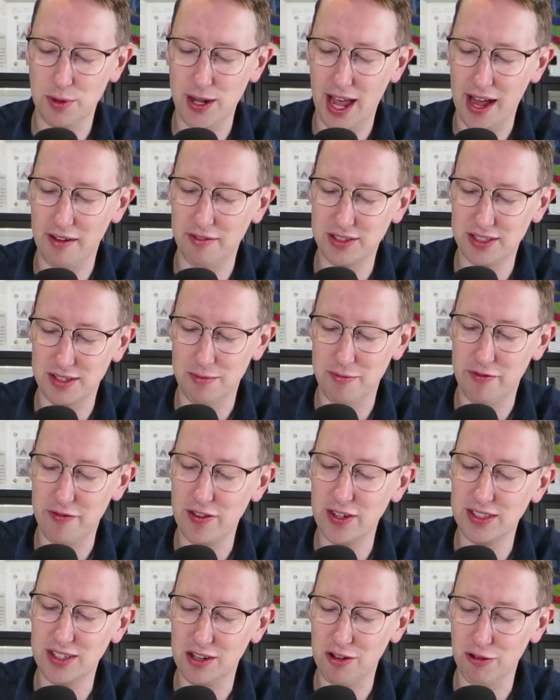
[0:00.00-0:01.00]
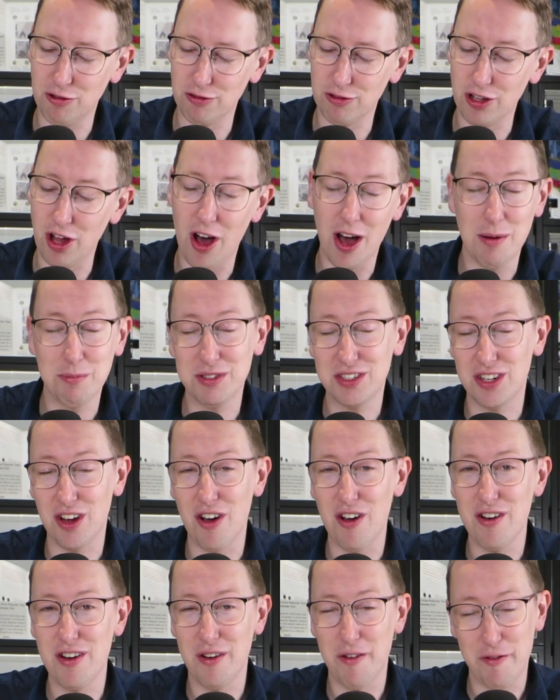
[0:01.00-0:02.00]
we have some physical
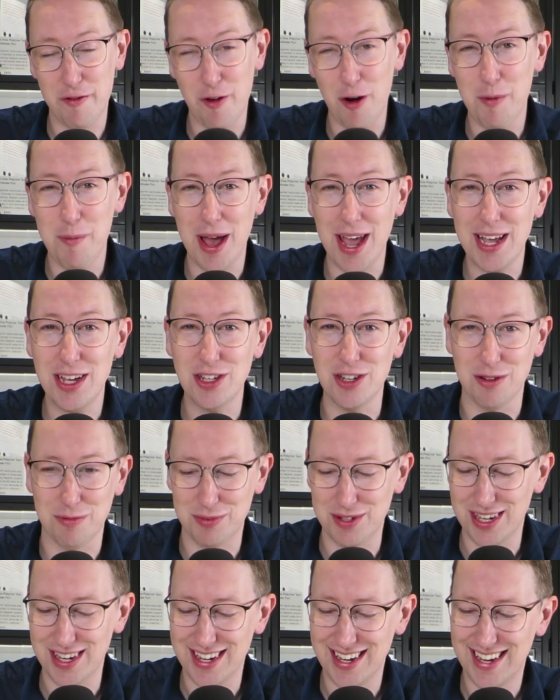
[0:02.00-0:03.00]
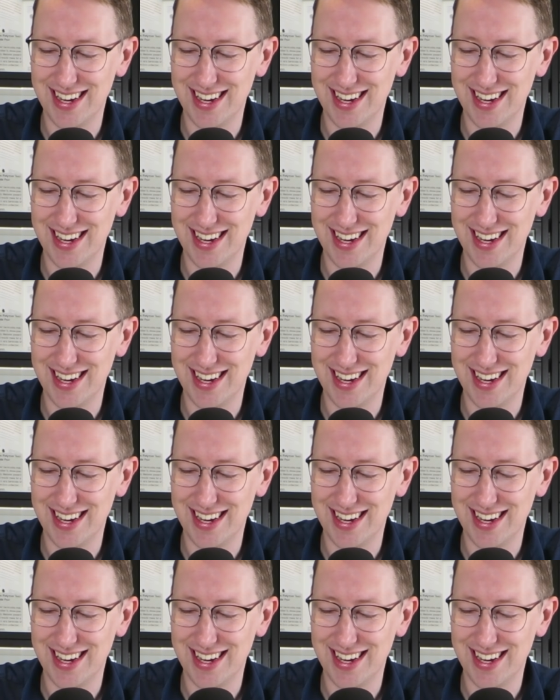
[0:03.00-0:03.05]
limestone from Egypt.